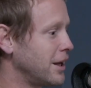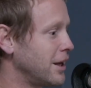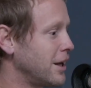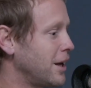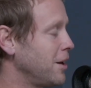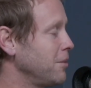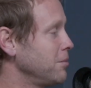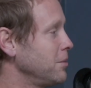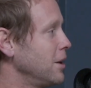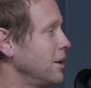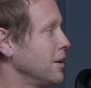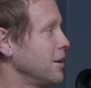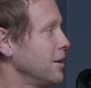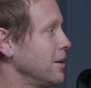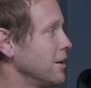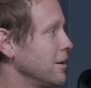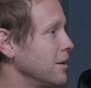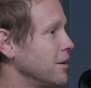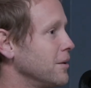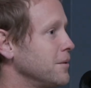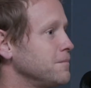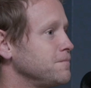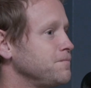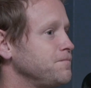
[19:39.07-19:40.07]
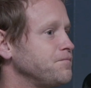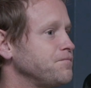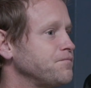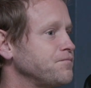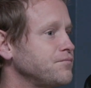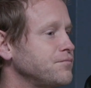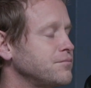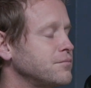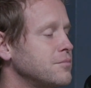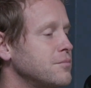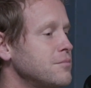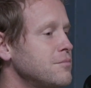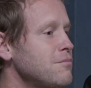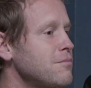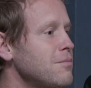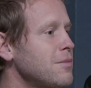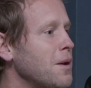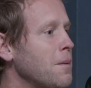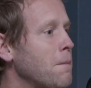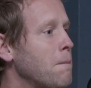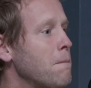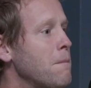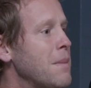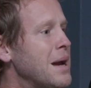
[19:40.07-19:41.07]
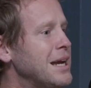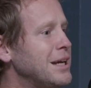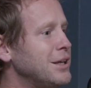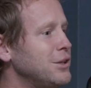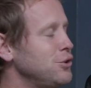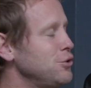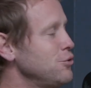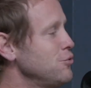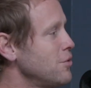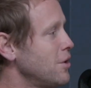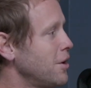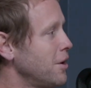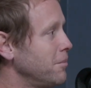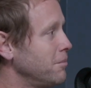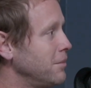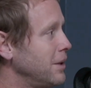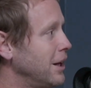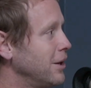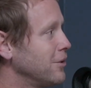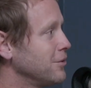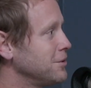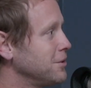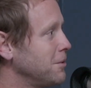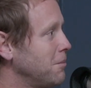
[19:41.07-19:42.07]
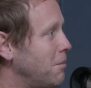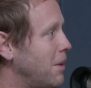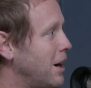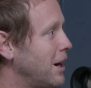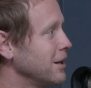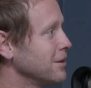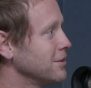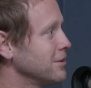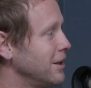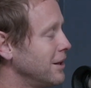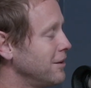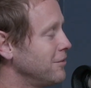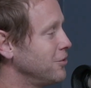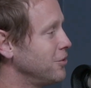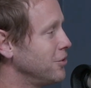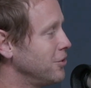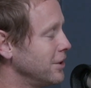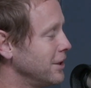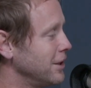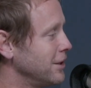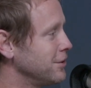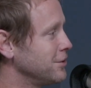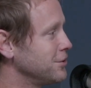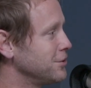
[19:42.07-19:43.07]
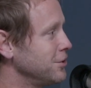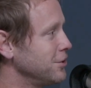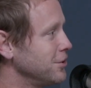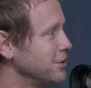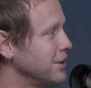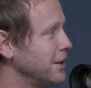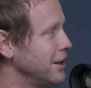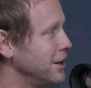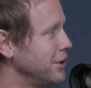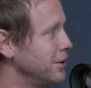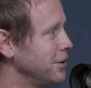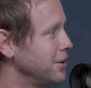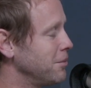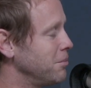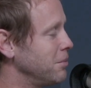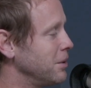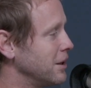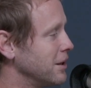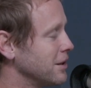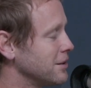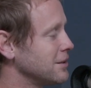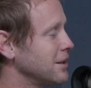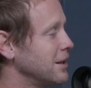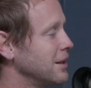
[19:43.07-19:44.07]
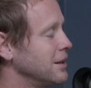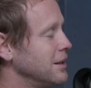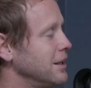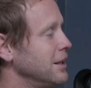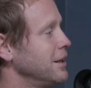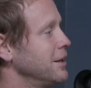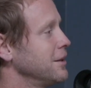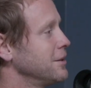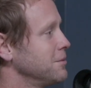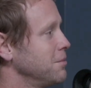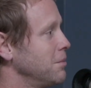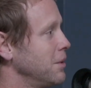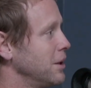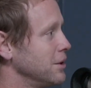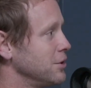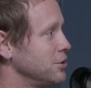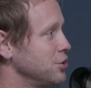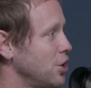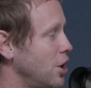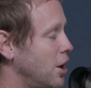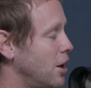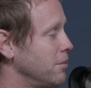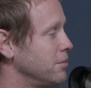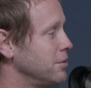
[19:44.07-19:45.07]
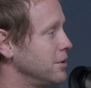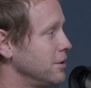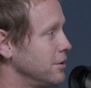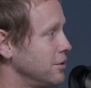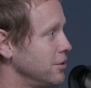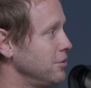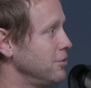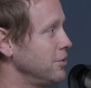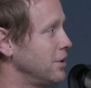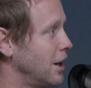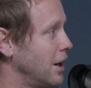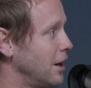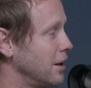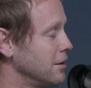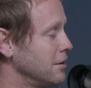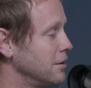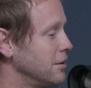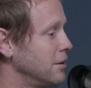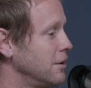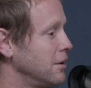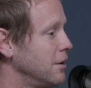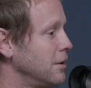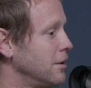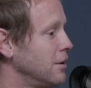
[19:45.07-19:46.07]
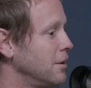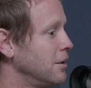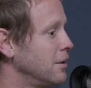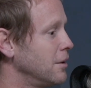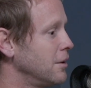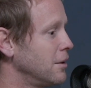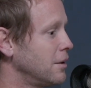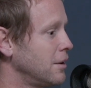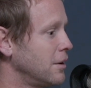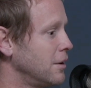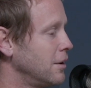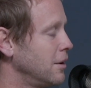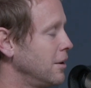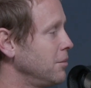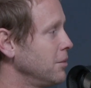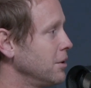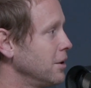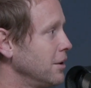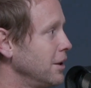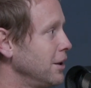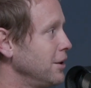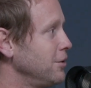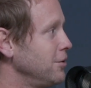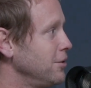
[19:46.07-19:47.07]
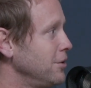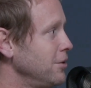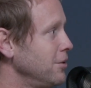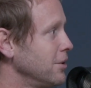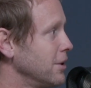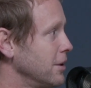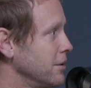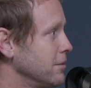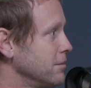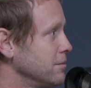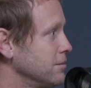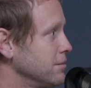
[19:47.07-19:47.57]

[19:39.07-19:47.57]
And I'm not gonna make you come down to my level in a certain area mm-hmm. because I think it's my job to do that. Yeah. I'm gonna let you do it.